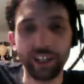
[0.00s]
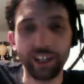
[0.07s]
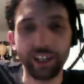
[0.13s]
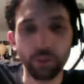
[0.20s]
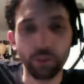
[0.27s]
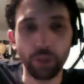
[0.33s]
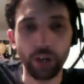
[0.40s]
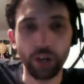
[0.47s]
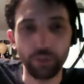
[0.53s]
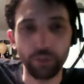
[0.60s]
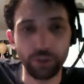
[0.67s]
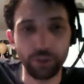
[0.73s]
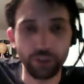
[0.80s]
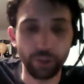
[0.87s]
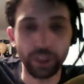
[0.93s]
4 apart
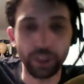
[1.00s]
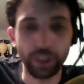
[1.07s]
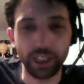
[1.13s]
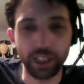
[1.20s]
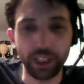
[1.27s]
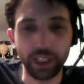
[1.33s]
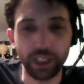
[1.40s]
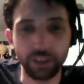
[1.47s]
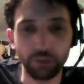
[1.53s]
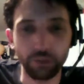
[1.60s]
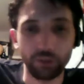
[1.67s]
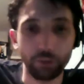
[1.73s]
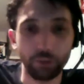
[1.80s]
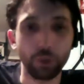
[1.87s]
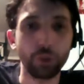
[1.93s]
from the time I kicked Houston's
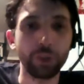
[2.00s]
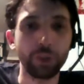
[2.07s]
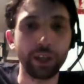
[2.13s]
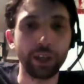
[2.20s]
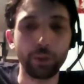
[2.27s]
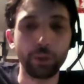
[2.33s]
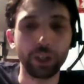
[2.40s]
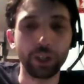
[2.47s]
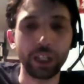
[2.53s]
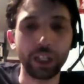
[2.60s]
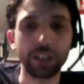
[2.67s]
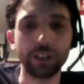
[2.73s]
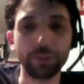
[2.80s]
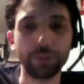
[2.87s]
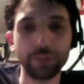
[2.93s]
ass on multiplayer that one
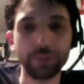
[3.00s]
Geek Night.